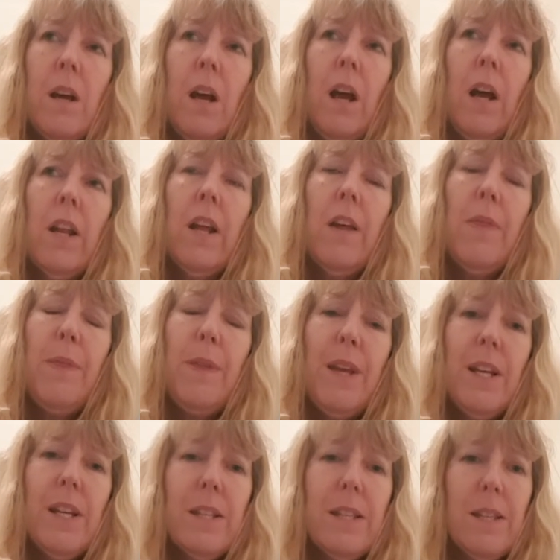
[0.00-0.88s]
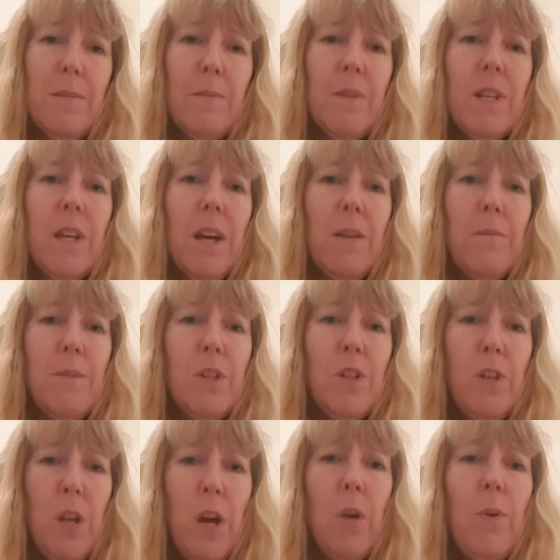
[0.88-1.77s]
And I think sometimes
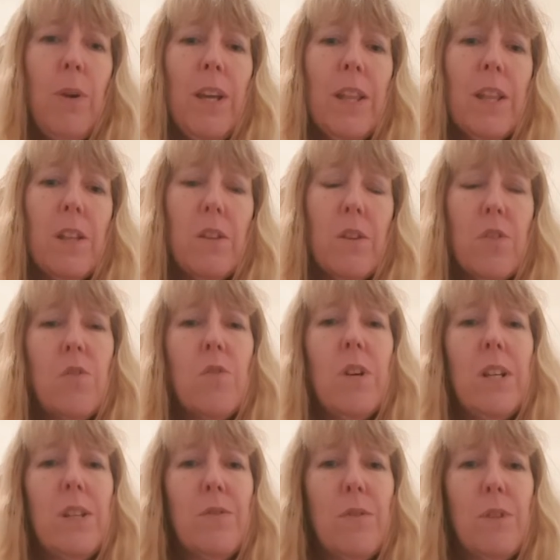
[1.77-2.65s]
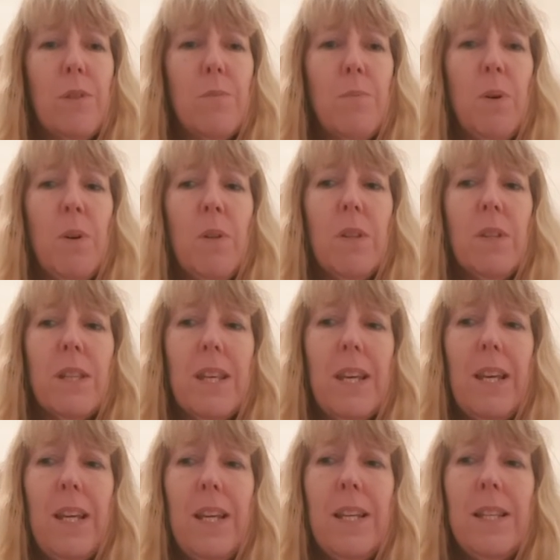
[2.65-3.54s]
knowing that the stress response
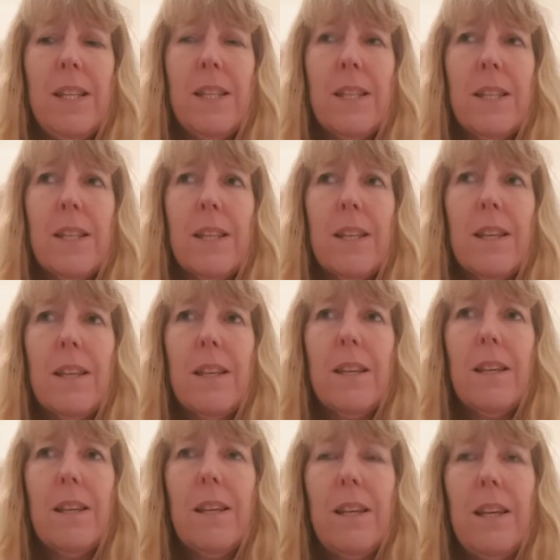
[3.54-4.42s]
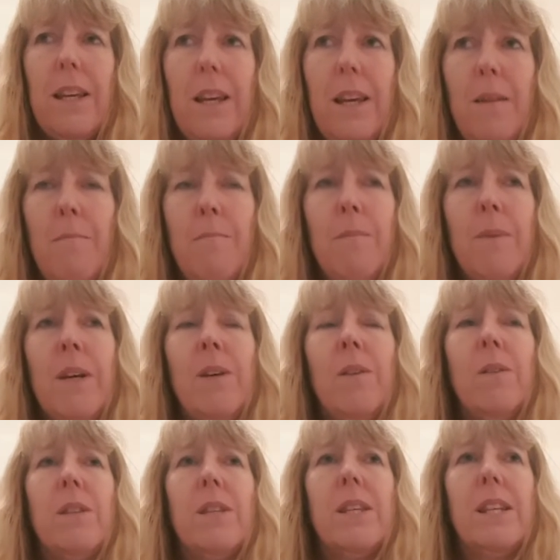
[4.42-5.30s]
is
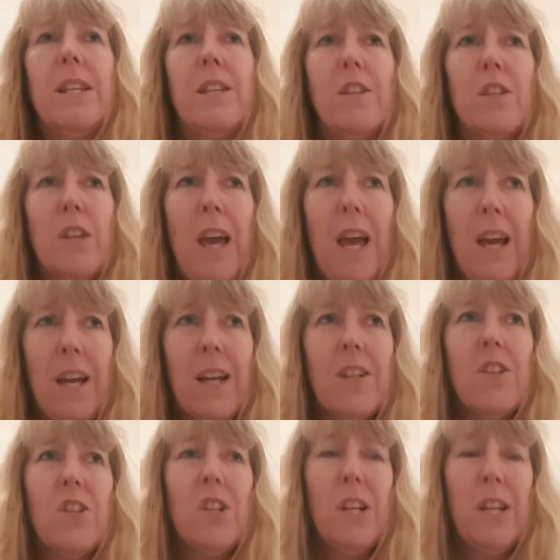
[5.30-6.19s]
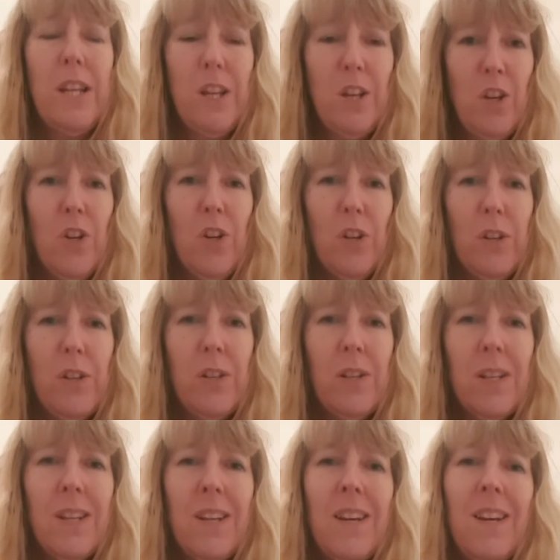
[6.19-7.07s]
inbuilt, it's actually good,
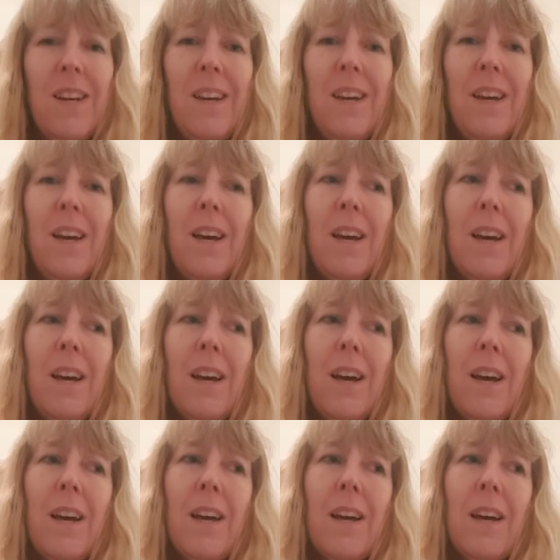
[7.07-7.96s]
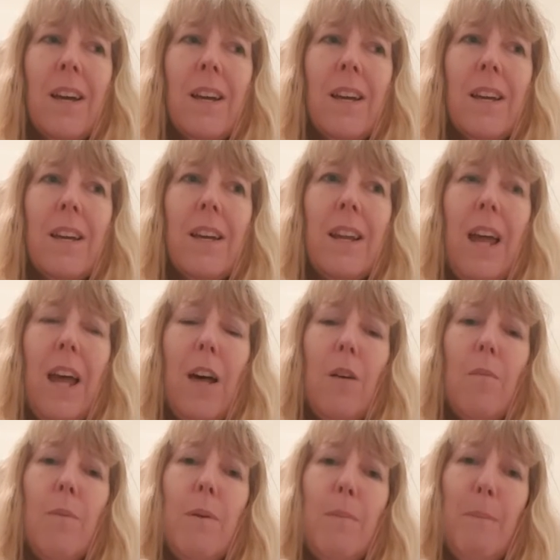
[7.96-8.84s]
can
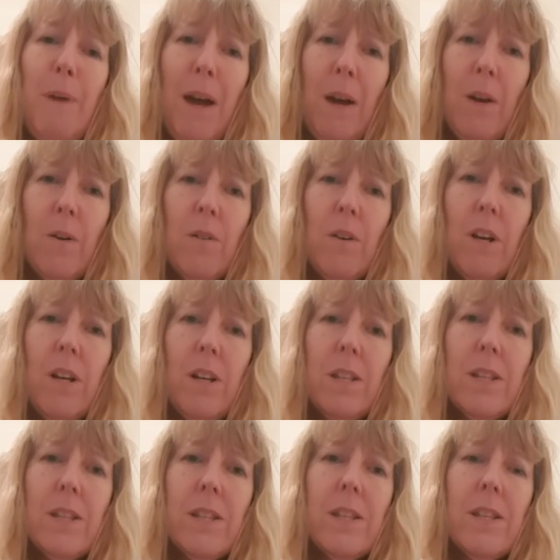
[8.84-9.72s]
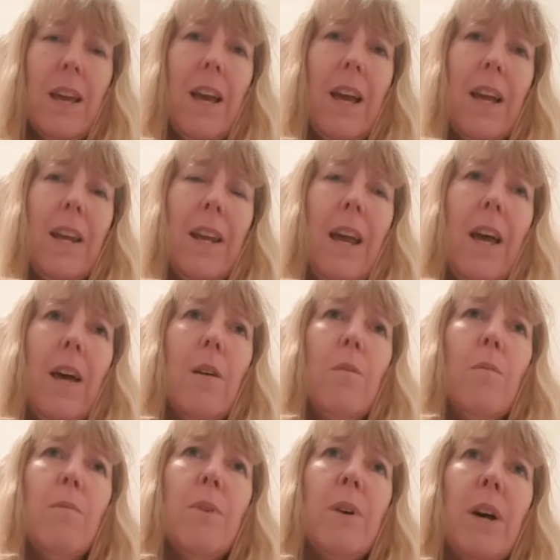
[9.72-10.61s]
help empower us and
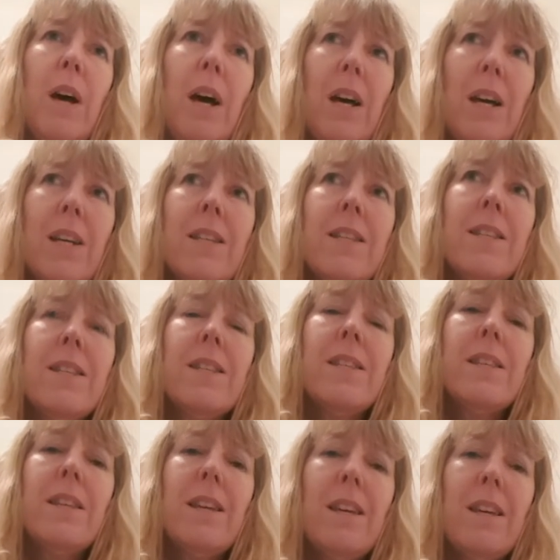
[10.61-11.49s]
help us